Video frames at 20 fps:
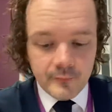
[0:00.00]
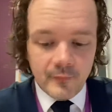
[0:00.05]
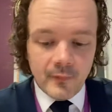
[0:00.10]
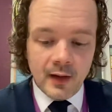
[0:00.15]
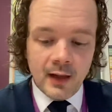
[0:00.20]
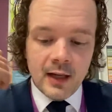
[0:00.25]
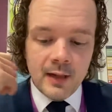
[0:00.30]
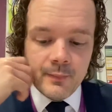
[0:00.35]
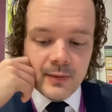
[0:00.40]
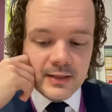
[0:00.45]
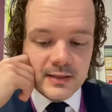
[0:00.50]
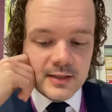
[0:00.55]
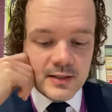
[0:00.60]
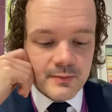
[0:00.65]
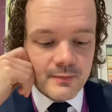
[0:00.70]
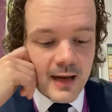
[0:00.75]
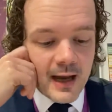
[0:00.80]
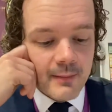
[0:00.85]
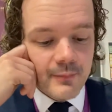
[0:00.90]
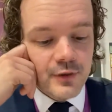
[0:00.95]
a business
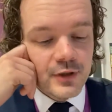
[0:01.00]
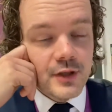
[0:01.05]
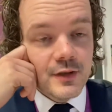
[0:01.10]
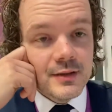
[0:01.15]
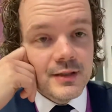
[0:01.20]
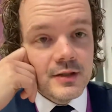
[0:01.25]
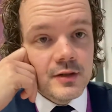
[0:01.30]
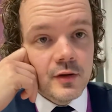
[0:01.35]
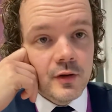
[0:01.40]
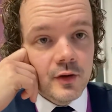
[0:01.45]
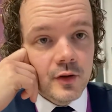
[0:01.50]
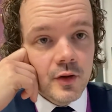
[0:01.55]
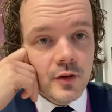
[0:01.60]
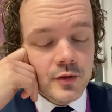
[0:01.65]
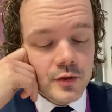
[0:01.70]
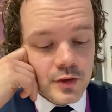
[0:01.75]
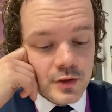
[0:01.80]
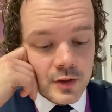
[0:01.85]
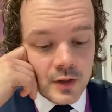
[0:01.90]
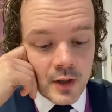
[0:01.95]
might produce its own
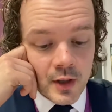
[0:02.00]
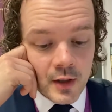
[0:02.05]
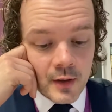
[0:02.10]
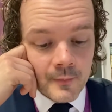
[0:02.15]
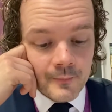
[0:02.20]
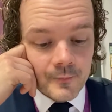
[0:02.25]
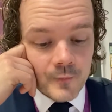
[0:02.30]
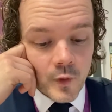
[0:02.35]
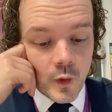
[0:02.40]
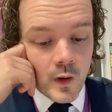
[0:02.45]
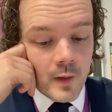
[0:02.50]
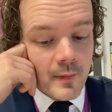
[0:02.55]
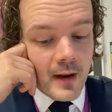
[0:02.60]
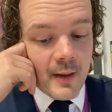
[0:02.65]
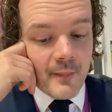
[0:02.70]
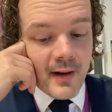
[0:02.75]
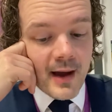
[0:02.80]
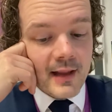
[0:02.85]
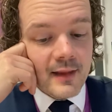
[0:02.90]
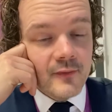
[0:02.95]
goods, or it might
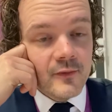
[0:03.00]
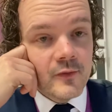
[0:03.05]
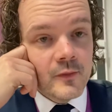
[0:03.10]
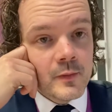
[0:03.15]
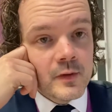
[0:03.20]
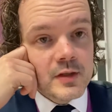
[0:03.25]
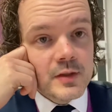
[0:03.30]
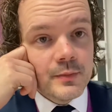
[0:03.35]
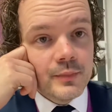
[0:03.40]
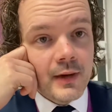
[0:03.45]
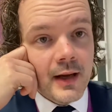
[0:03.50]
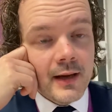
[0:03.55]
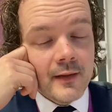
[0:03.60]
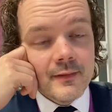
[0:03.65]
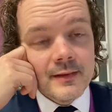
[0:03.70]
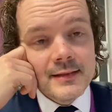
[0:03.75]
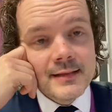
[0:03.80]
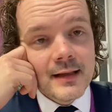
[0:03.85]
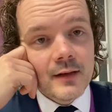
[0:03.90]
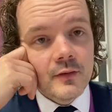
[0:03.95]
buy them from a supplier
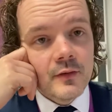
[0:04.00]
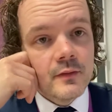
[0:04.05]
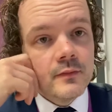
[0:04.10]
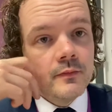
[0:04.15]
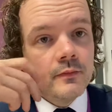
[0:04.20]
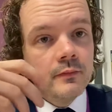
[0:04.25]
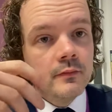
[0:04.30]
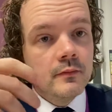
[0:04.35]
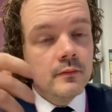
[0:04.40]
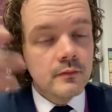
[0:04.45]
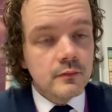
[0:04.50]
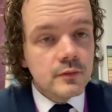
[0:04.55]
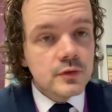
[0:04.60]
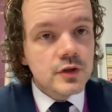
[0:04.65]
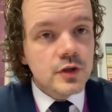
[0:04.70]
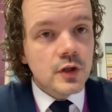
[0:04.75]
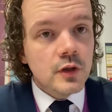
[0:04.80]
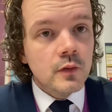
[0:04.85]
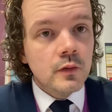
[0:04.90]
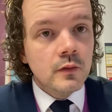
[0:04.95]
and sell them
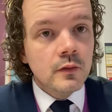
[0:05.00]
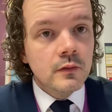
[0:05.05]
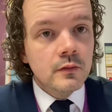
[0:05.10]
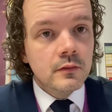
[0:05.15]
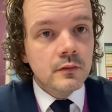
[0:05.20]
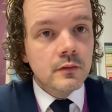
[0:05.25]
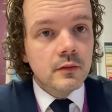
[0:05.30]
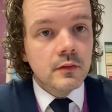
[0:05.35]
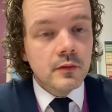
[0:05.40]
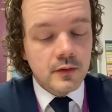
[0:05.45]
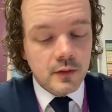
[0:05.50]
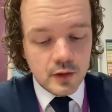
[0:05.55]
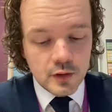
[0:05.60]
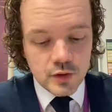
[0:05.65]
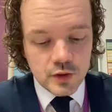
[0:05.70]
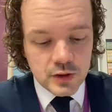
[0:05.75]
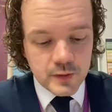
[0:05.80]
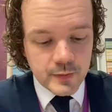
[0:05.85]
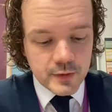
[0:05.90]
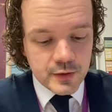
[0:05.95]
to the
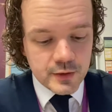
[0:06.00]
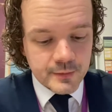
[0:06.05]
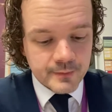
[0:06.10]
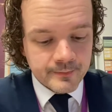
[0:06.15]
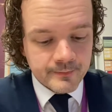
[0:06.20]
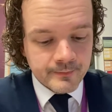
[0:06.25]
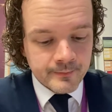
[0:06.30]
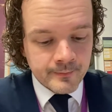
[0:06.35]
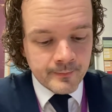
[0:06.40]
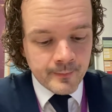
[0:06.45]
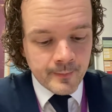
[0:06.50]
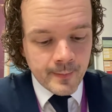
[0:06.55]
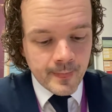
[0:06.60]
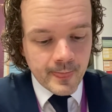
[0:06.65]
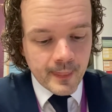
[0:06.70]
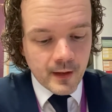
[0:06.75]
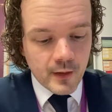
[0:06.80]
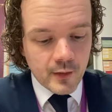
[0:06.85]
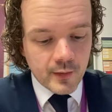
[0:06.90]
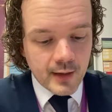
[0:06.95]
customers.
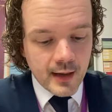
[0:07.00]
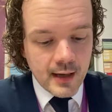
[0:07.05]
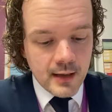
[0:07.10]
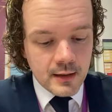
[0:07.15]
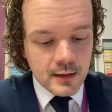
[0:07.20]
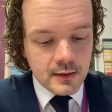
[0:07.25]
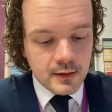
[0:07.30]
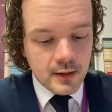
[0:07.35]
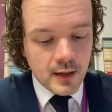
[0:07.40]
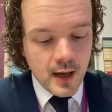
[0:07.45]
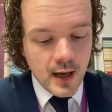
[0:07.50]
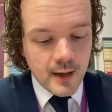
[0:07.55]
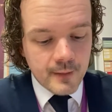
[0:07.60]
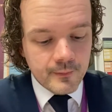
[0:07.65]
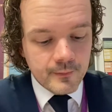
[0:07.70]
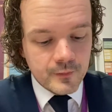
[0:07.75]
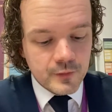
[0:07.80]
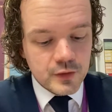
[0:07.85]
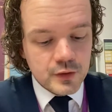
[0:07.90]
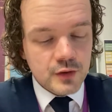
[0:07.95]
Okay,
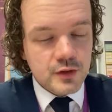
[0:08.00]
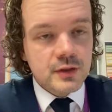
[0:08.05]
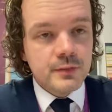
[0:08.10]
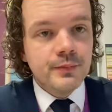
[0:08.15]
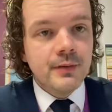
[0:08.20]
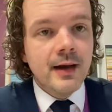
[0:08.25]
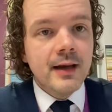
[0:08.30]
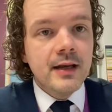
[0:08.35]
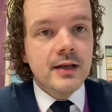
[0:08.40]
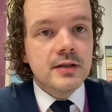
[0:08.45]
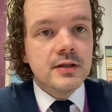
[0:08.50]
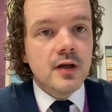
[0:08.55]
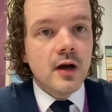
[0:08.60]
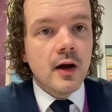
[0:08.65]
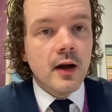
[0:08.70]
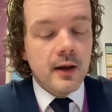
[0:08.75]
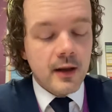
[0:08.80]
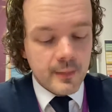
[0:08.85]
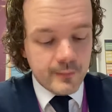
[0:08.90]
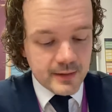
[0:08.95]
so suppliers
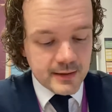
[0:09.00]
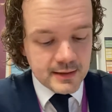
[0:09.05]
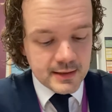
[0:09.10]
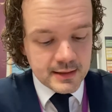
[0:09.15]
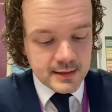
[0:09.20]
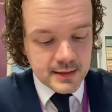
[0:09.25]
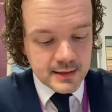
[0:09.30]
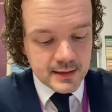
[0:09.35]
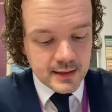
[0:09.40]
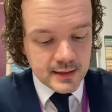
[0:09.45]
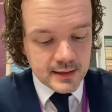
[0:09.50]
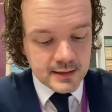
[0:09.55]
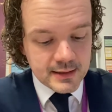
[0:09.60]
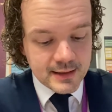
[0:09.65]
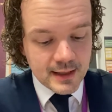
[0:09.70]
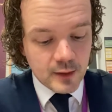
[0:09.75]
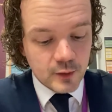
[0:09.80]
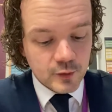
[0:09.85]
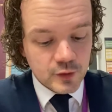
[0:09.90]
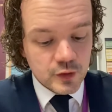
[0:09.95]
are businesses that
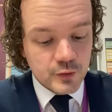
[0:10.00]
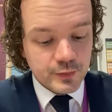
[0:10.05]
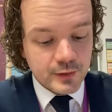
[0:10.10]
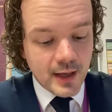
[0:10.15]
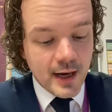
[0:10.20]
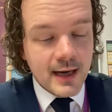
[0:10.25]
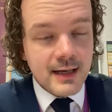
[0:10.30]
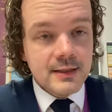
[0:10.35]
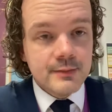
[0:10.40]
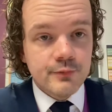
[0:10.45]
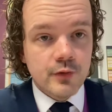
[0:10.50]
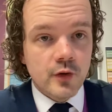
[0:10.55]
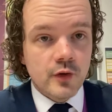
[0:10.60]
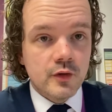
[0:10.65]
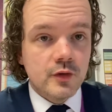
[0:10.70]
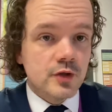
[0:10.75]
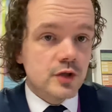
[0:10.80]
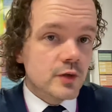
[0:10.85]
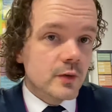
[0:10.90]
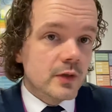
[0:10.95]
sell supplies,
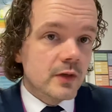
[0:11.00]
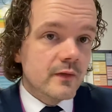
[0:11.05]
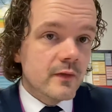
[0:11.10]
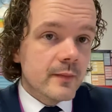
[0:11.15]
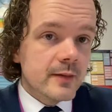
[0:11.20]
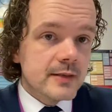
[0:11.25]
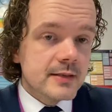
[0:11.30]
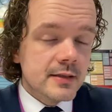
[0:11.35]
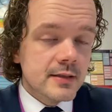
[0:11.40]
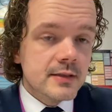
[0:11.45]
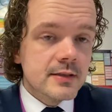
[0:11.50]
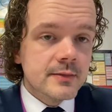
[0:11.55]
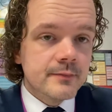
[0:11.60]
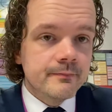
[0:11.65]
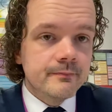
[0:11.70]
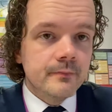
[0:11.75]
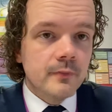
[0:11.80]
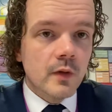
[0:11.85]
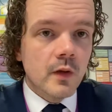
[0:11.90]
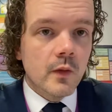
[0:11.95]
products to another business.
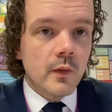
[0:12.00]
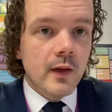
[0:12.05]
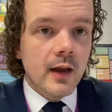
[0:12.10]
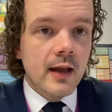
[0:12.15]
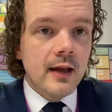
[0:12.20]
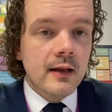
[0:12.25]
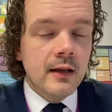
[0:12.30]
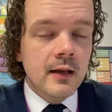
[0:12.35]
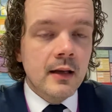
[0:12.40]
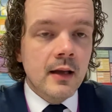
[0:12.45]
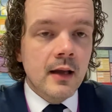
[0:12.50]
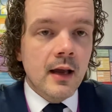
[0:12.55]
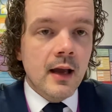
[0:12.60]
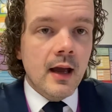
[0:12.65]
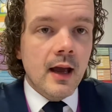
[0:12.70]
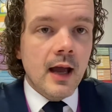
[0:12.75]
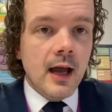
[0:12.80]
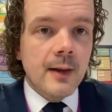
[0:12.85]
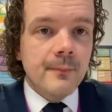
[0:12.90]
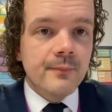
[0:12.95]
Okay,
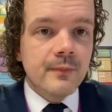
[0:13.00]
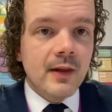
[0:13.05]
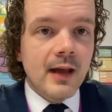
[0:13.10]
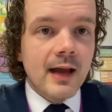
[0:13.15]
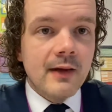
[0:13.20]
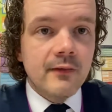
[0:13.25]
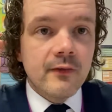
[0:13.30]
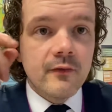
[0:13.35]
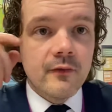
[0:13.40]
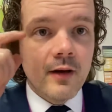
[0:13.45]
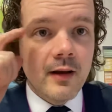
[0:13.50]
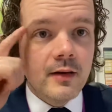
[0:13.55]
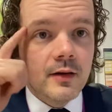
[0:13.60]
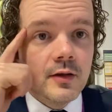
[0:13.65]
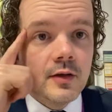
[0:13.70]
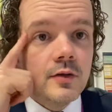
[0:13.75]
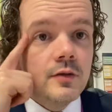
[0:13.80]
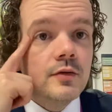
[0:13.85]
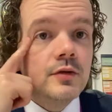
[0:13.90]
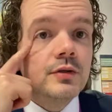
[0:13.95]
I have a friend
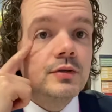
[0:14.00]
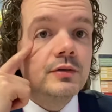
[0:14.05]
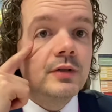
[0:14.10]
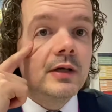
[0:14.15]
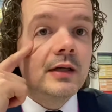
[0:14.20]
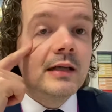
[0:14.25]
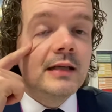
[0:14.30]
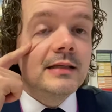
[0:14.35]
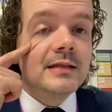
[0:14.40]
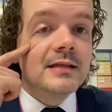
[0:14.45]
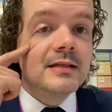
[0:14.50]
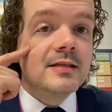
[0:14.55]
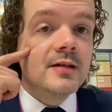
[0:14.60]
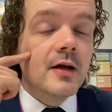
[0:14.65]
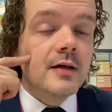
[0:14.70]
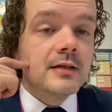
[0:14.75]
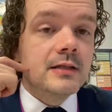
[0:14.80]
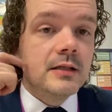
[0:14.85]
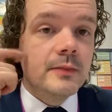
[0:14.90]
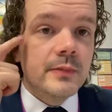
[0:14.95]
who's looking into
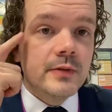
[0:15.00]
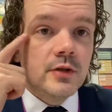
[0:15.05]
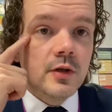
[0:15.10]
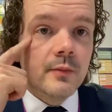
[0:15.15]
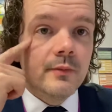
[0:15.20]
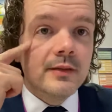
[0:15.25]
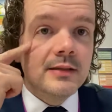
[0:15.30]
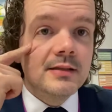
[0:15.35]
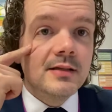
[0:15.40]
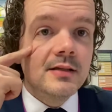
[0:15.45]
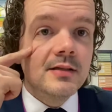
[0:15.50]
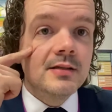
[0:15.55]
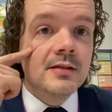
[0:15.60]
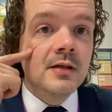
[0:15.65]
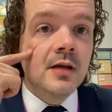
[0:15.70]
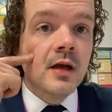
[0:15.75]
starting up his own business,